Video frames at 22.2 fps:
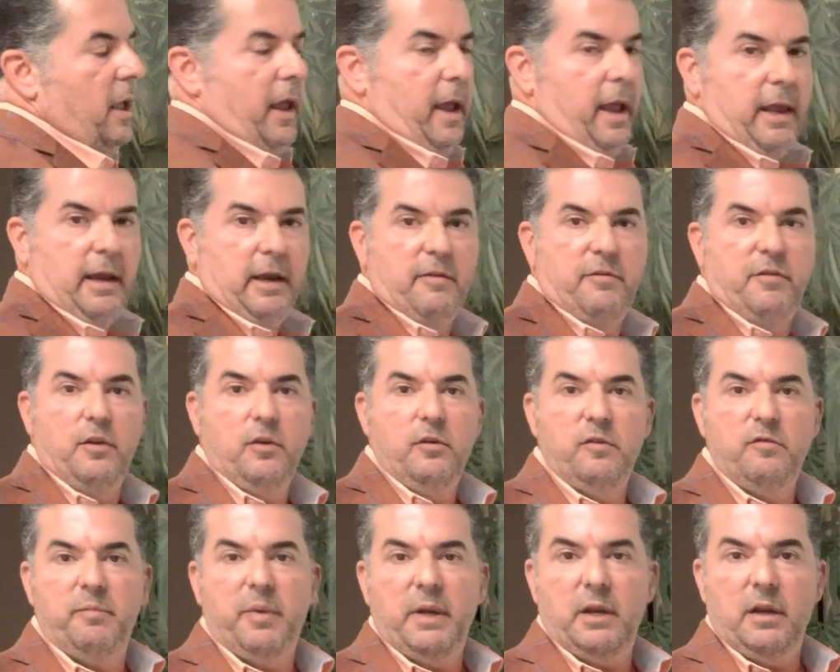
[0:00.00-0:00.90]
And if
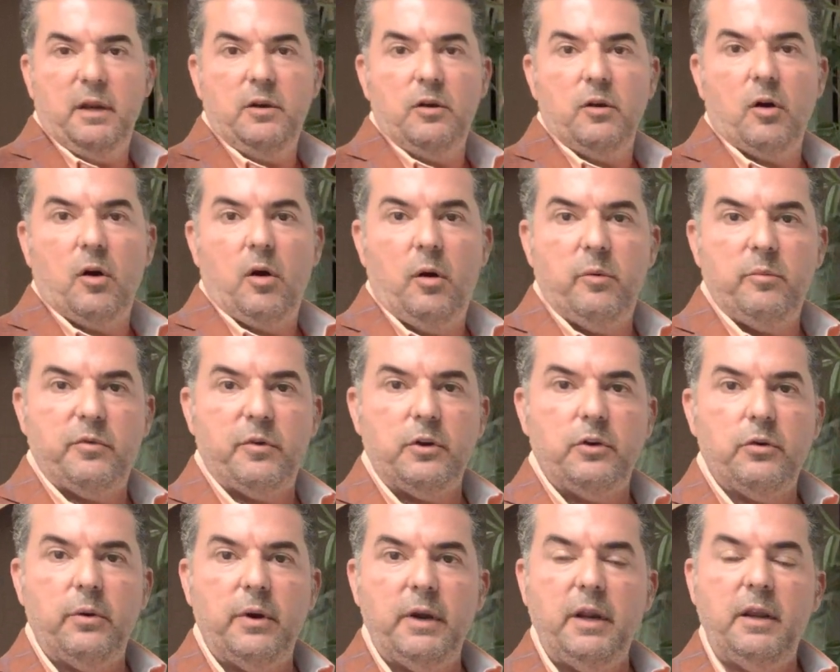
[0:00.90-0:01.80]
you've been in your home for
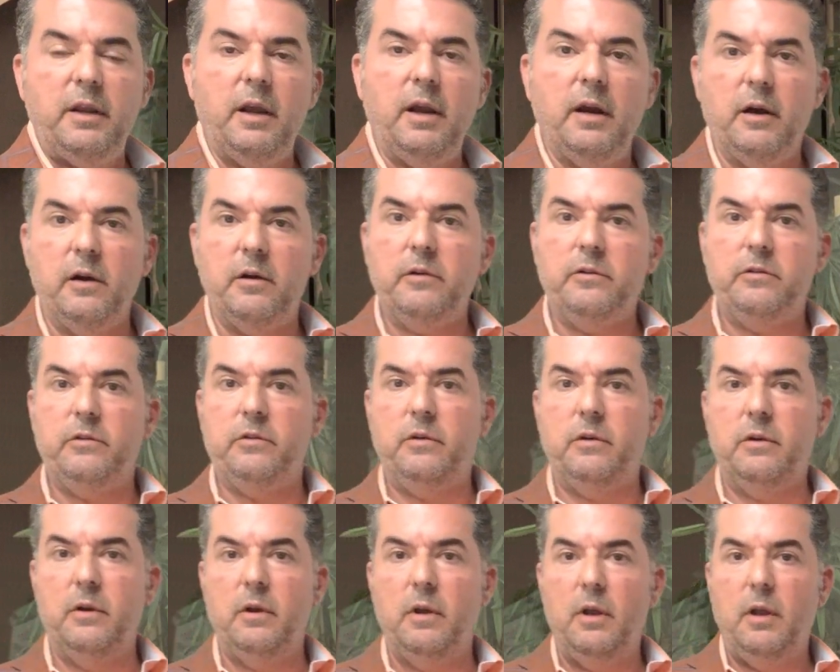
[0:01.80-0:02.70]
20 years,
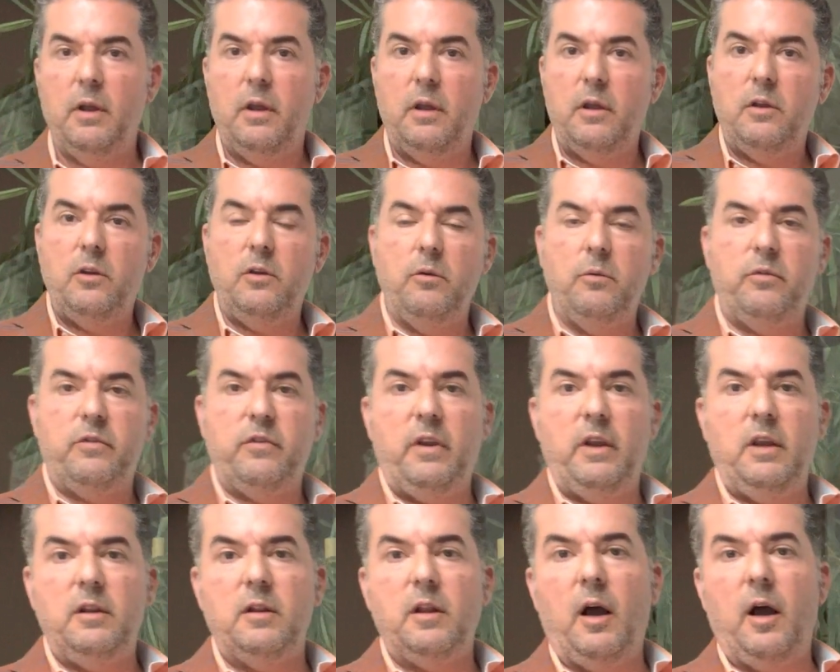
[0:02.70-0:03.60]
you've
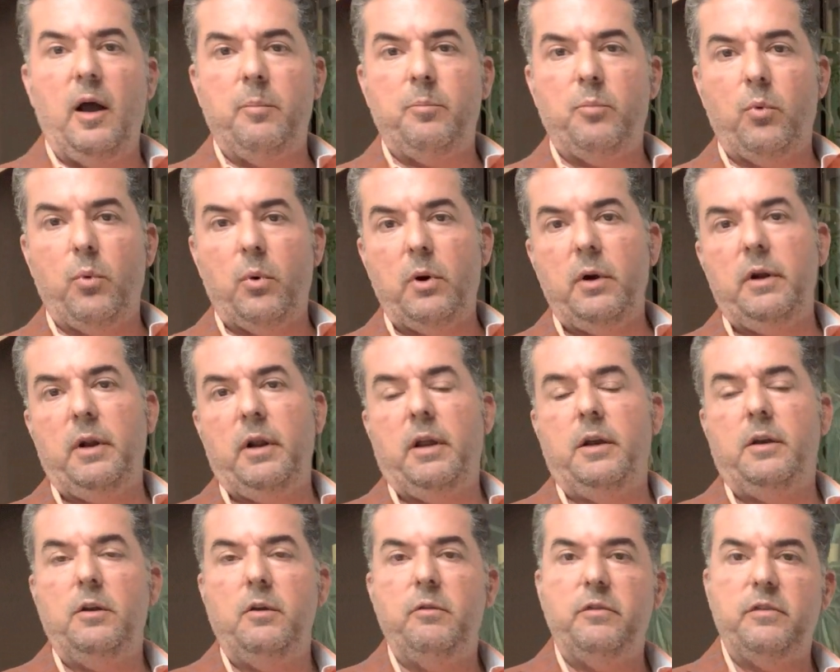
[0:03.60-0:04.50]
seen the upward
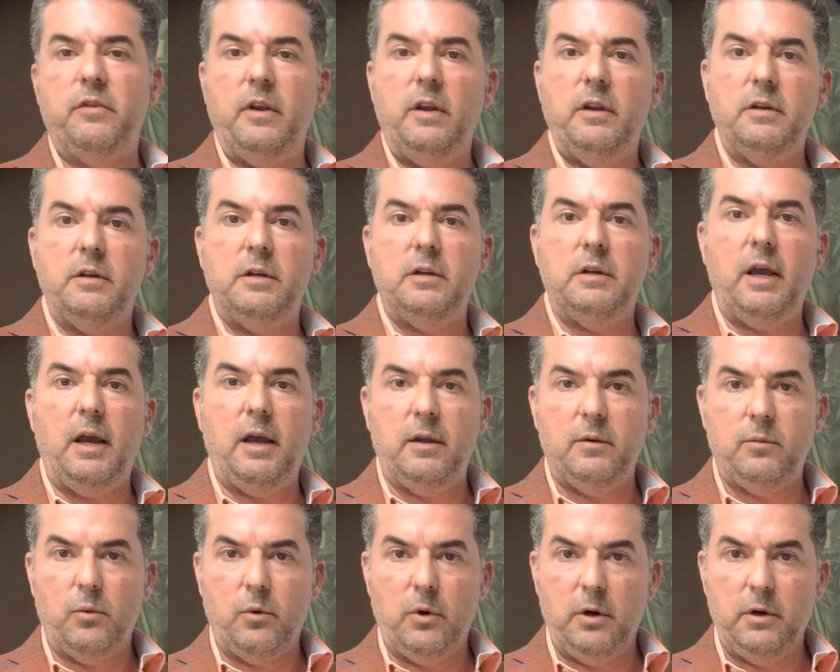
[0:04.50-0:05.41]
and you've seen the
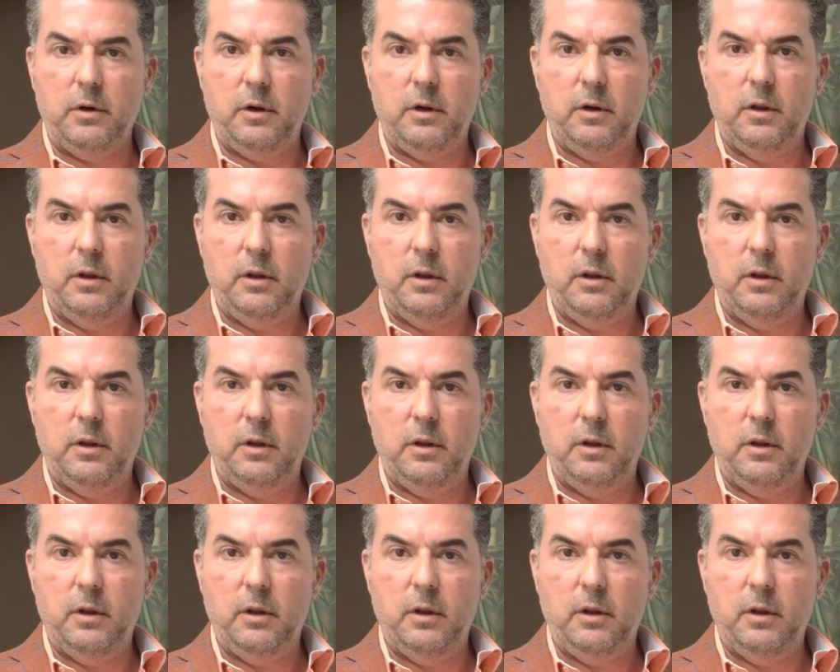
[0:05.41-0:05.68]
downward.